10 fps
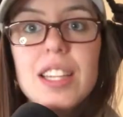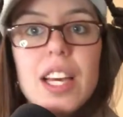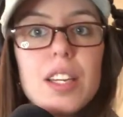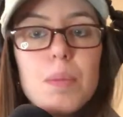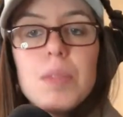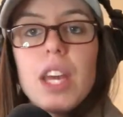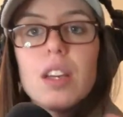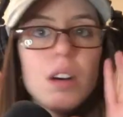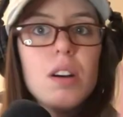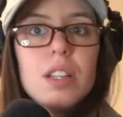Like I'm like,
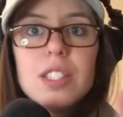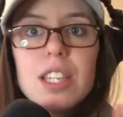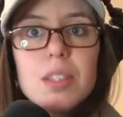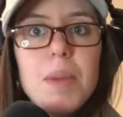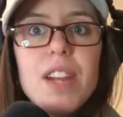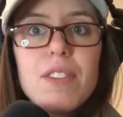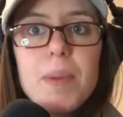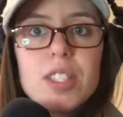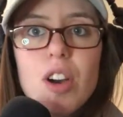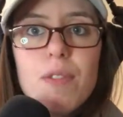oh, it takes a minute for
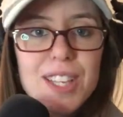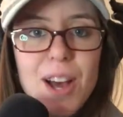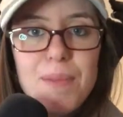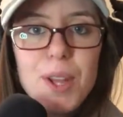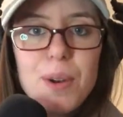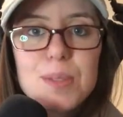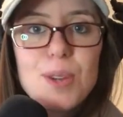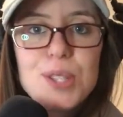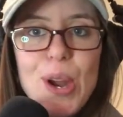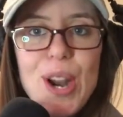my software to upload. I'm so
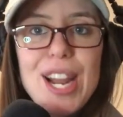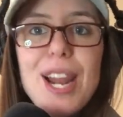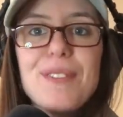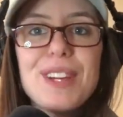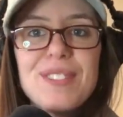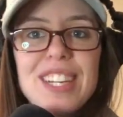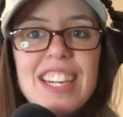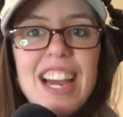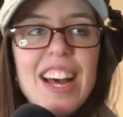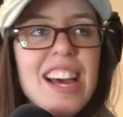sorry, and I'm like
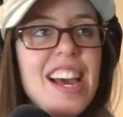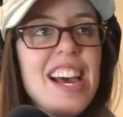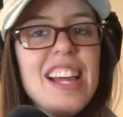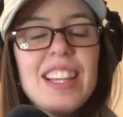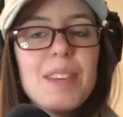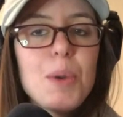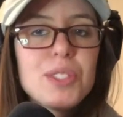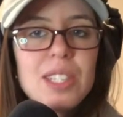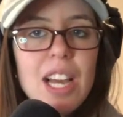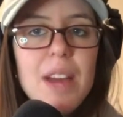freaking out. And like
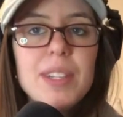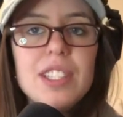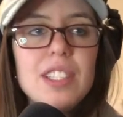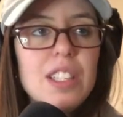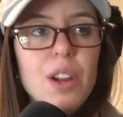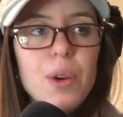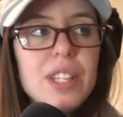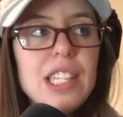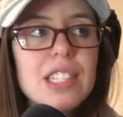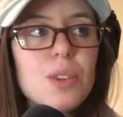most of the time, it it
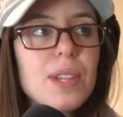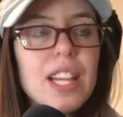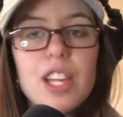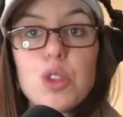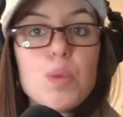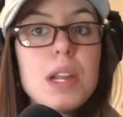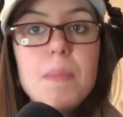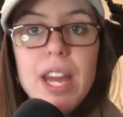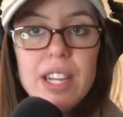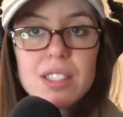only it's only like three
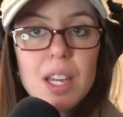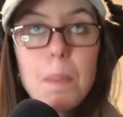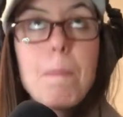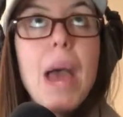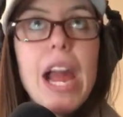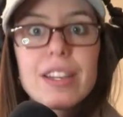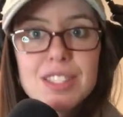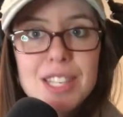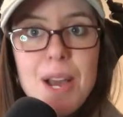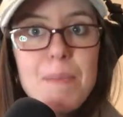minutes, like
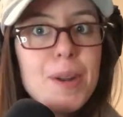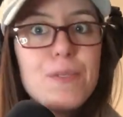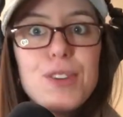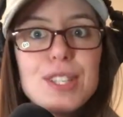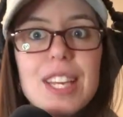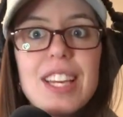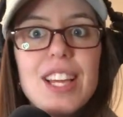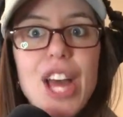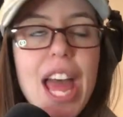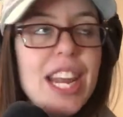max, but it feels like
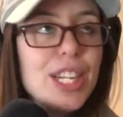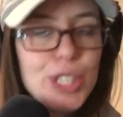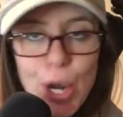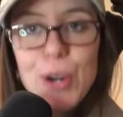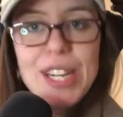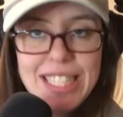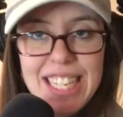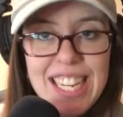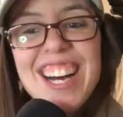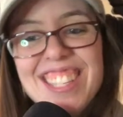an
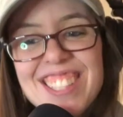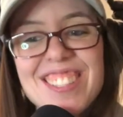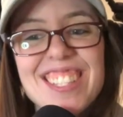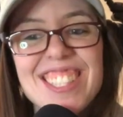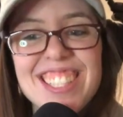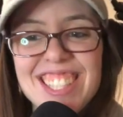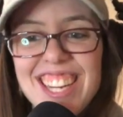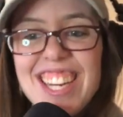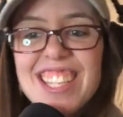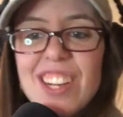eternity. Next question
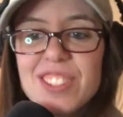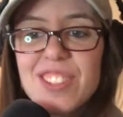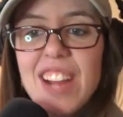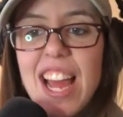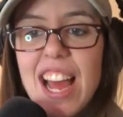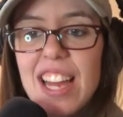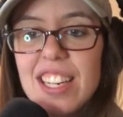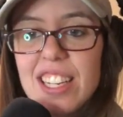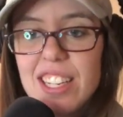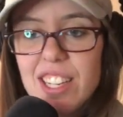comes from at.
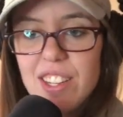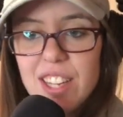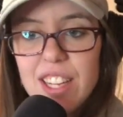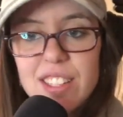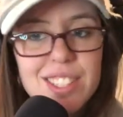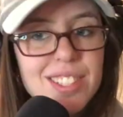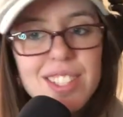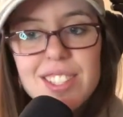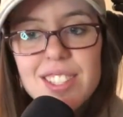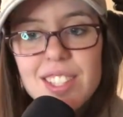Okay, this is
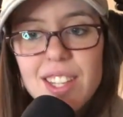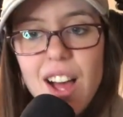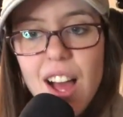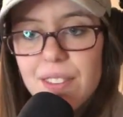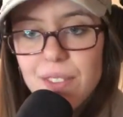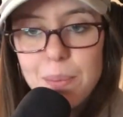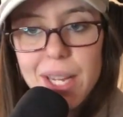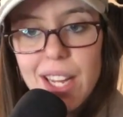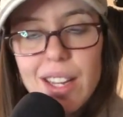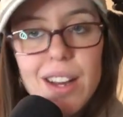this is a lot for
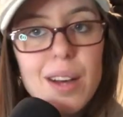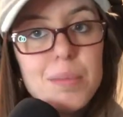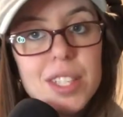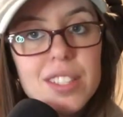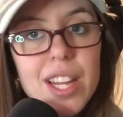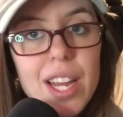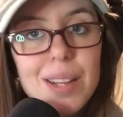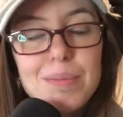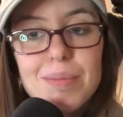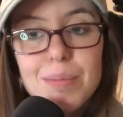me. Um, this
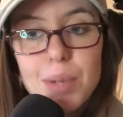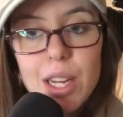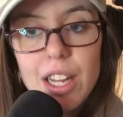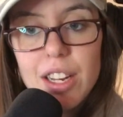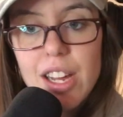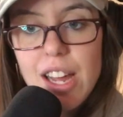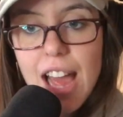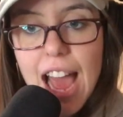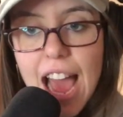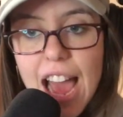name, but
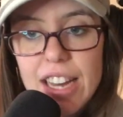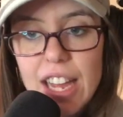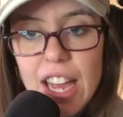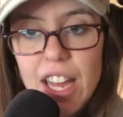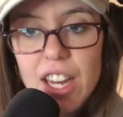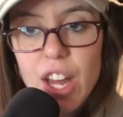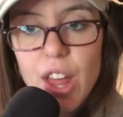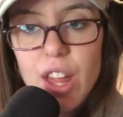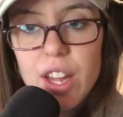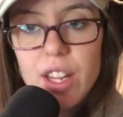at Aunt.
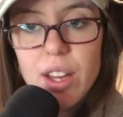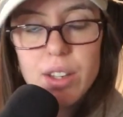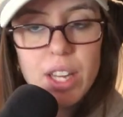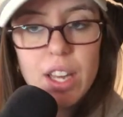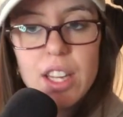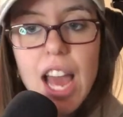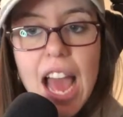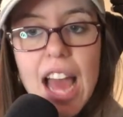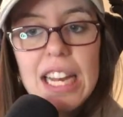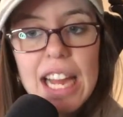Okay,
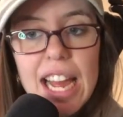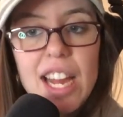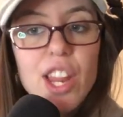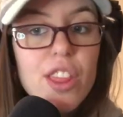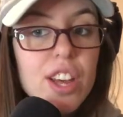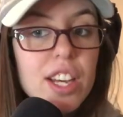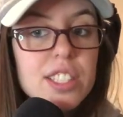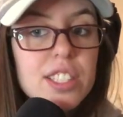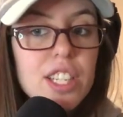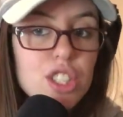at Aunt the
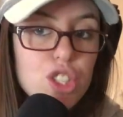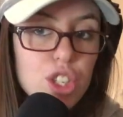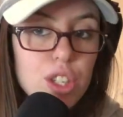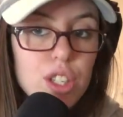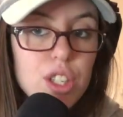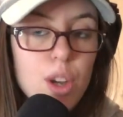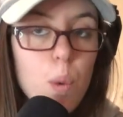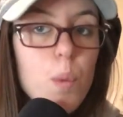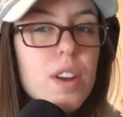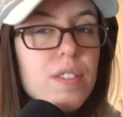Titian
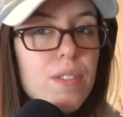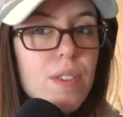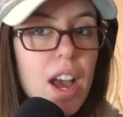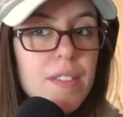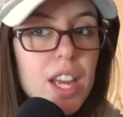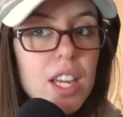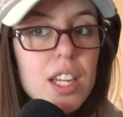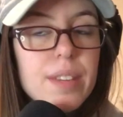one five eight.